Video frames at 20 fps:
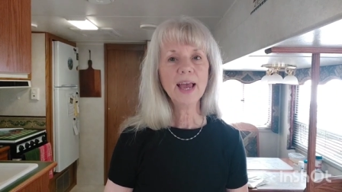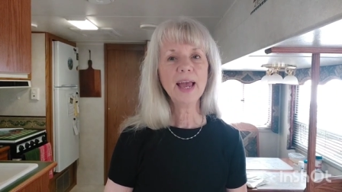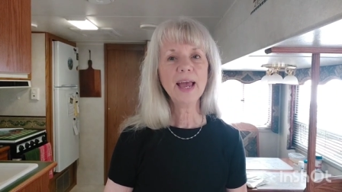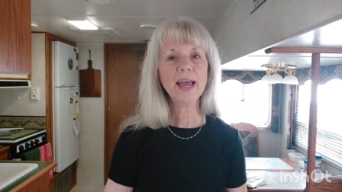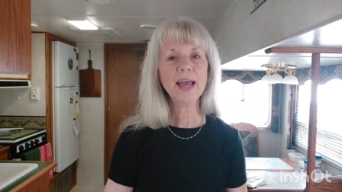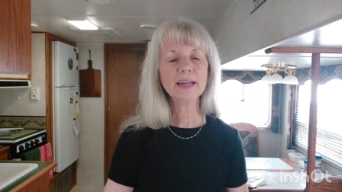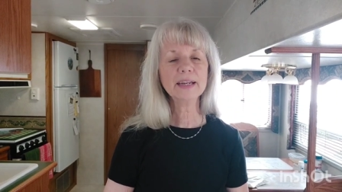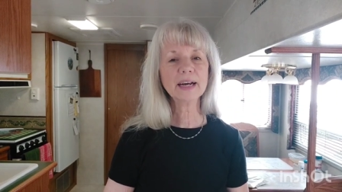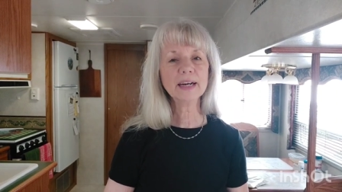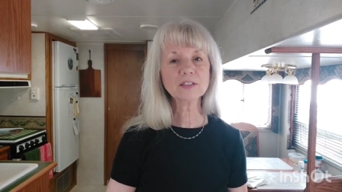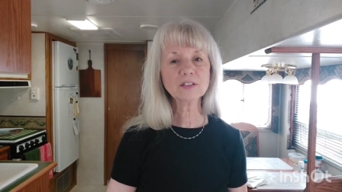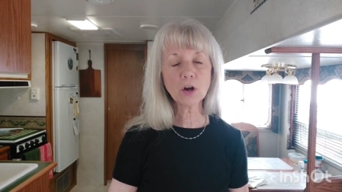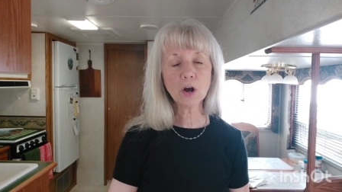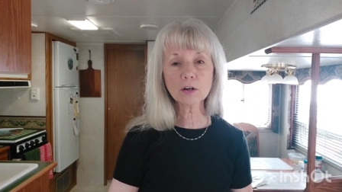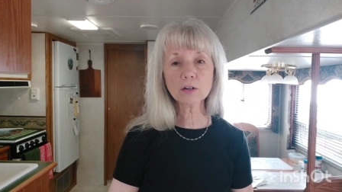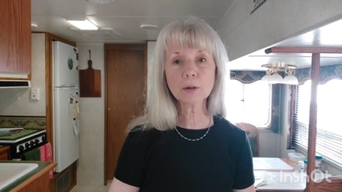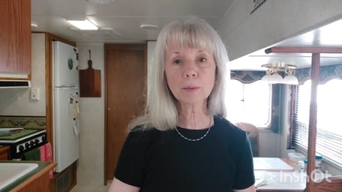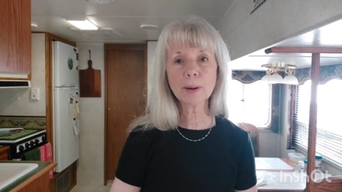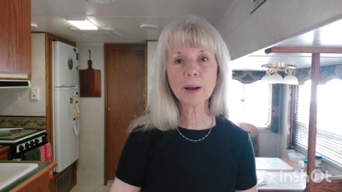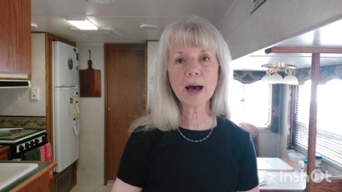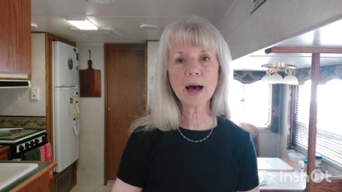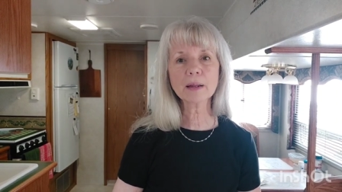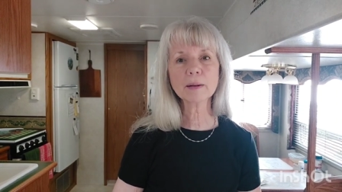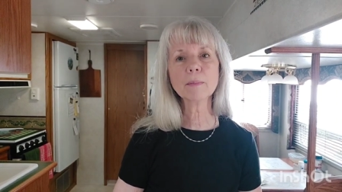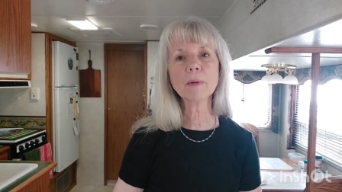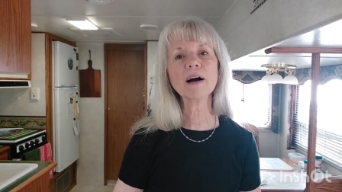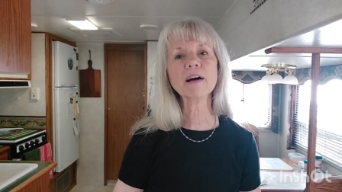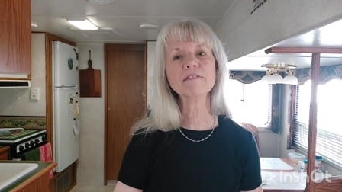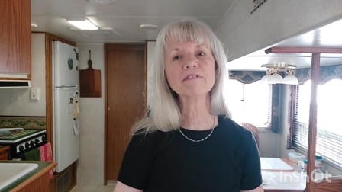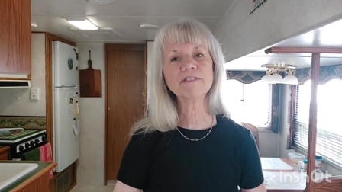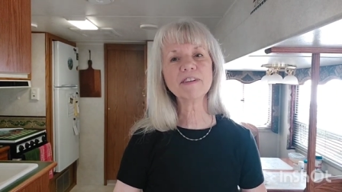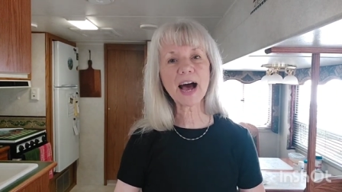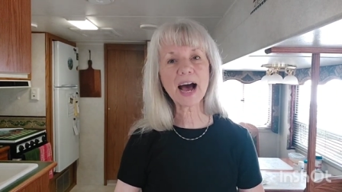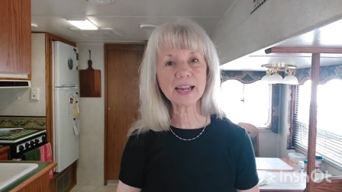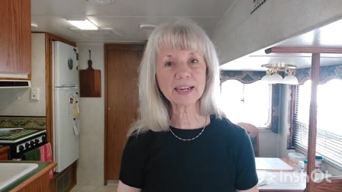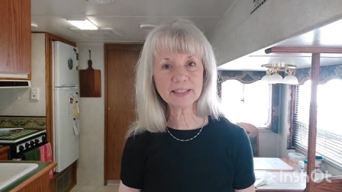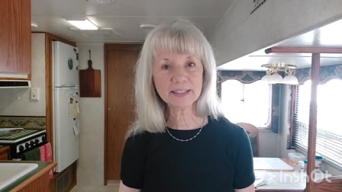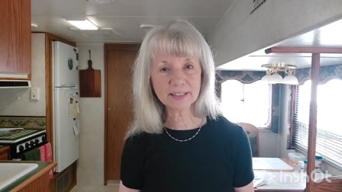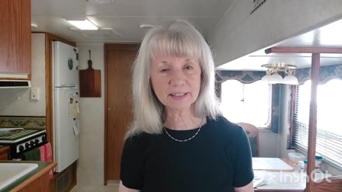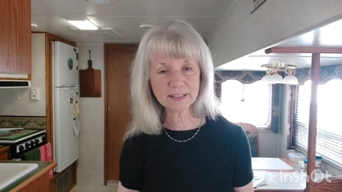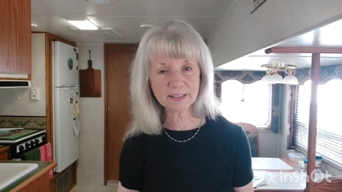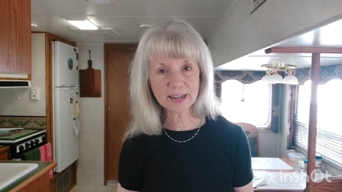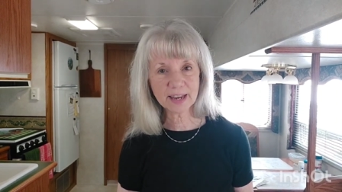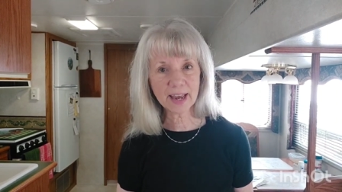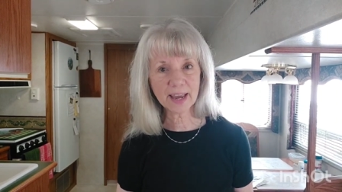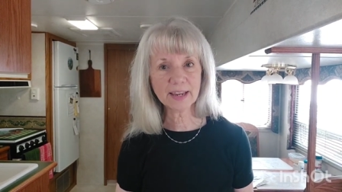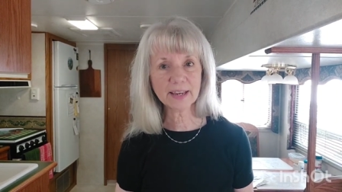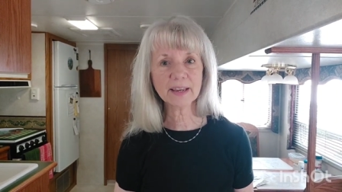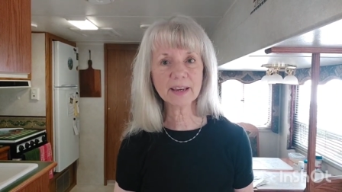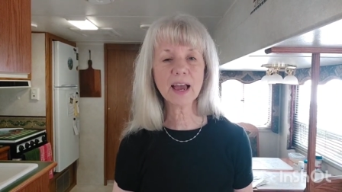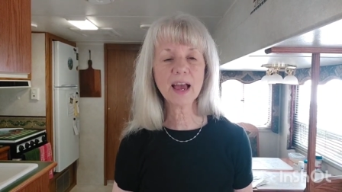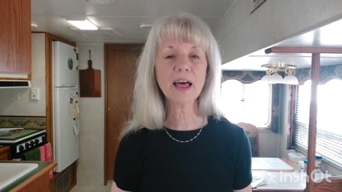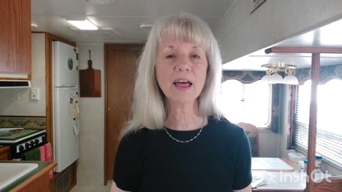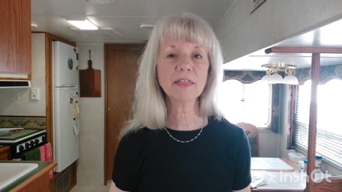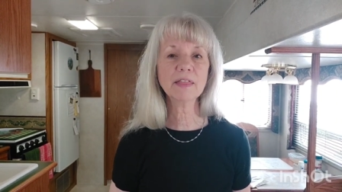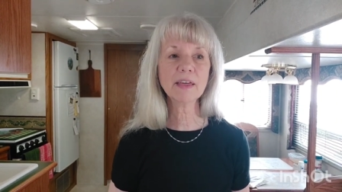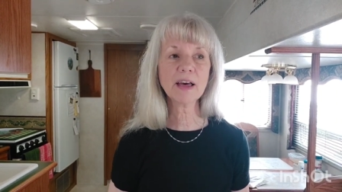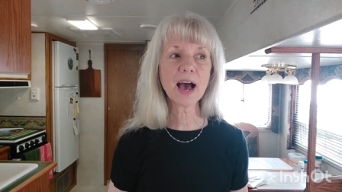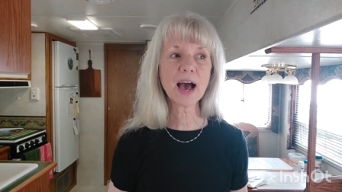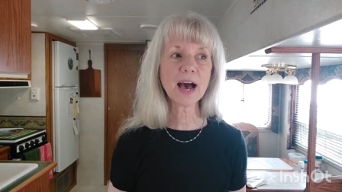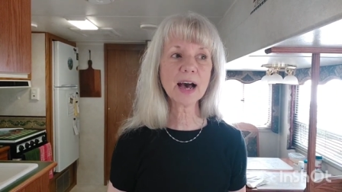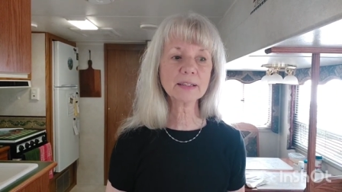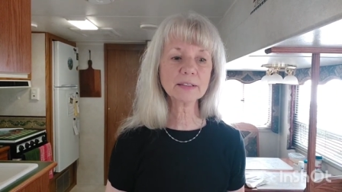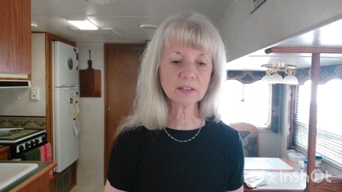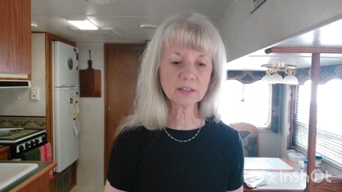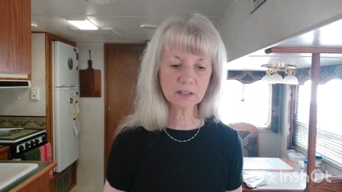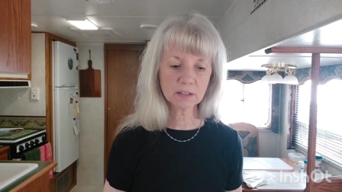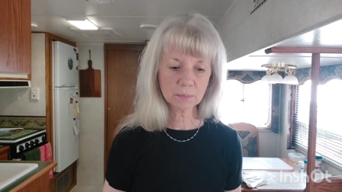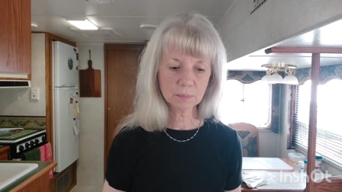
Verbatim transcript: and I talked about my fat intake and that